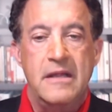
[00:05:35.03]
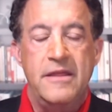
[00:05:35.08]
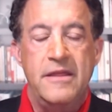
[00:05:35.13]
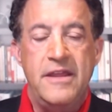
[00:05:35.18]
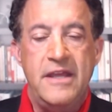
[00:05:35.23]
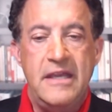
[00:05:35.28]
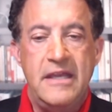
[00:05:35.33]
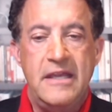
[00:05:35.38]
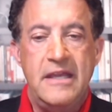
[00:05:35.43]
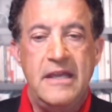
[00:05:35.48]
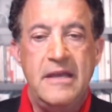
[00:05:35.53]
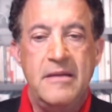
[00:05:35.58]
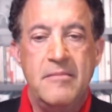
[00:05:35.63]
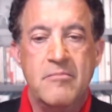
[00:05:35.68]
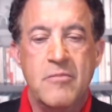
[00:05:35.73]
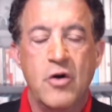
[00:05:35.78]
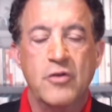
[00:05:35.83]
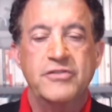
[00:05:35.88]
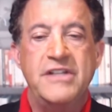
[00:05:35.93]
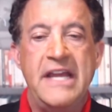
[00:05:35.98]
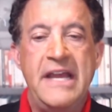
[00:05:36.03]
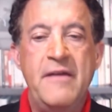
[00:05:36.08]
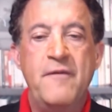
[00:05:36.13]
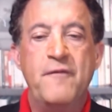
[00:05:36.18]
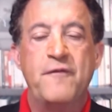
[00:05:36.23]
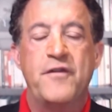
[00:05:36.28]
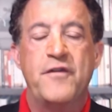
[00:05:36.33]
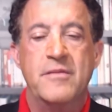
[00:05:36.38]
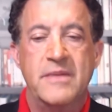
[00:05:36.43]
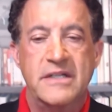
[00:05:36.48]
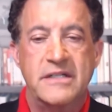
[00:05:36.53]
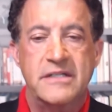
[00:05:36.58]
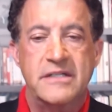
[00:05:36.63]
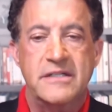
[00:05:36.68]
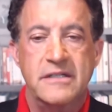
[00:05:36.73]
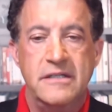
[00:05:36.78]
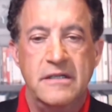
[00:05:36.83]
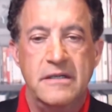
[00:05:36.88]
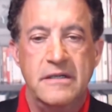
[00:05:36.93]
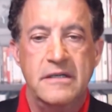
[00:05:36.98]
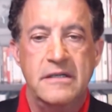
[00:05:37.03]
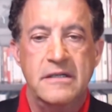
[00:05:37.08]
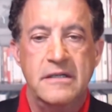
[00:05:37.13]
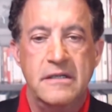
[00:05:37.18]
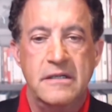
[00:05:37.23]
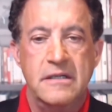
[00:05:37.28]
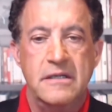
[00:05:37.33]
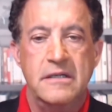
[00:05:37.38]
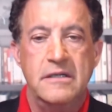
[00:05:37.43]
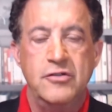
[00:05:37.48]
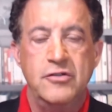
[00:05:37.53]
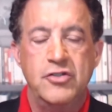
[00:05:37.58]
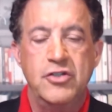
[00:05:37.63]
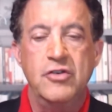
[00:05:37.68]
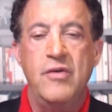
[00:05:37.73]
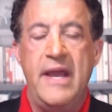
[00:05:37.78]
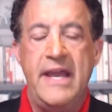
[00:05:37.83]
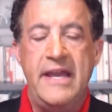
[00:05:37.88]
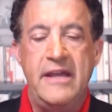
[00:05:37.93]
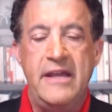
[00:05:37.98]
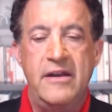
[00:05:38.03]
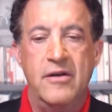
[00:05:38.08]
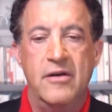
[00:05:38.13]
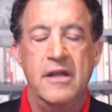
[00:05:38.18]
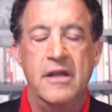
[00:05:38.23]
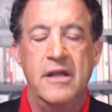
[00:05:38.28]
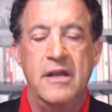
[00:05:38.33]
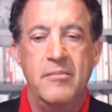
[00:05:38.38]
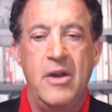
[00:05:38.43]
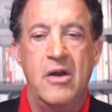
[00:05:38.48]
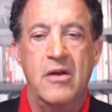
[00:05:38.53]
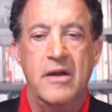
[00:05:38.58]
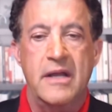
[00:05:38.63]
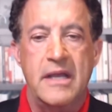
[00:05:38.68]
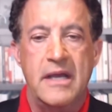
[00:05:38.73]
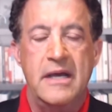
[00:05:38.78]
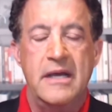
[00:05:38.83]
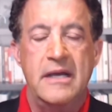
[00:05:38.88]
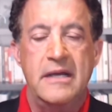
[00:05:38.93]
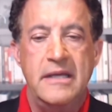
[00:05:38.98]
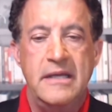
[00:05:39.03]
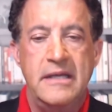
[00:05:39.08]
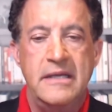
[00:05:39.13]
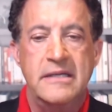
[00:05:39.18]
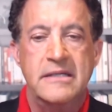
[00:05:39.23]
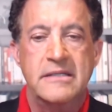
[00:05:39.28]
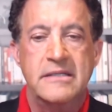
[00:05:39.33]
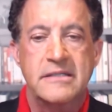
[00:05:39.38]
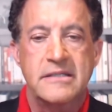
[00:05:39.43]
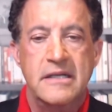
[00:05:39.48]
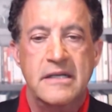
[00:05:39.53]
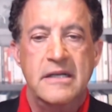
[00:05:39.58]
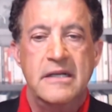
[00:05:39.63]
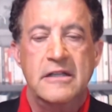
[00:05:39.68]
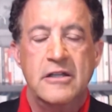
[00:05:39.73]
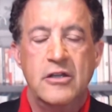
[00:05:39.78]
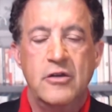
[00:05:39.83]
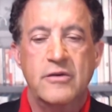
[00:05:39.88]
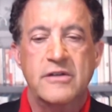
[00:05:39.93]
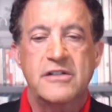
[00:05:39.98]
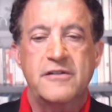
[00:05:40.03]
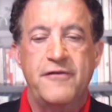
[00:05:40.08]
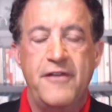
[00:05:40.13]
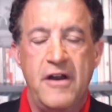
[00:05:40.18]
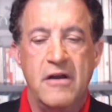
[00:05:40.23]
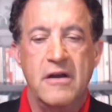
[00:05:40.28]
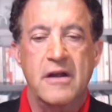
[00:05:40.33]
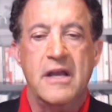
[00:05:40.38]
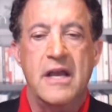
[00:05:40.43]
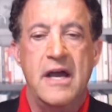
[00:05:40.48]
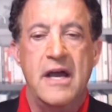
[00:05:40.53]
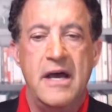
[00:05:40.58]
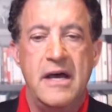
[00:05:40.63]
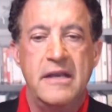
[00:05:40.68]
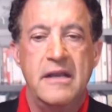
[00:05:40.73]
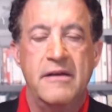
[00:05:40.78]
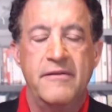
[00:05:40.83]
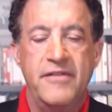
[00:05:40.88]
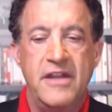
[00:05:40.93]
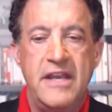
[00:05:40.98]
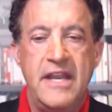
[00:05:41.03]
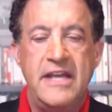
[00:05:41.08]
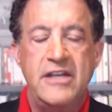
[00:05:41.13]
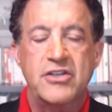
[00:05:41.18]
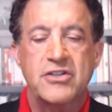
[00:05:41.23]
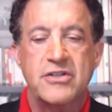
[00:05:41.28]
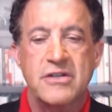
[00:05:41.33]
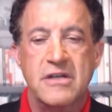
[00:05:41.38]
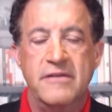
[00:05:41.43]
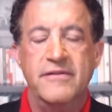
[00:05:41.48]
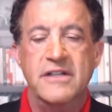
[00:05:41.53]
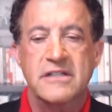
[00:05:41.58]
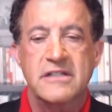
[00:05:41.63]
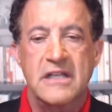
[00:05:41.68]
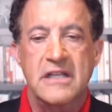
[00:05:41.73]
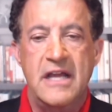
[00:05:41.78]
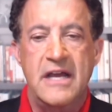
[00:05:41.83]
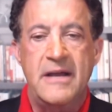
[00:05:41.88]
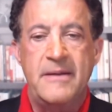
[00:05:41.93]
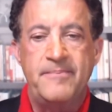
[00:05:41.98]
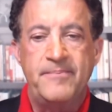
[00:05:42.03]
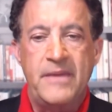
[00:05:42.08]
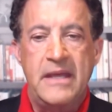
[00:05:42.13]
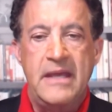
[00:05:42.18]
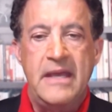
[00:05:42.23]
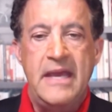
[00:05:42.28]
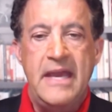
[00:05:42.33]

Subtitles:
the most infamous Jew hater in America is Louis Farrakhan of the Nation of Islam.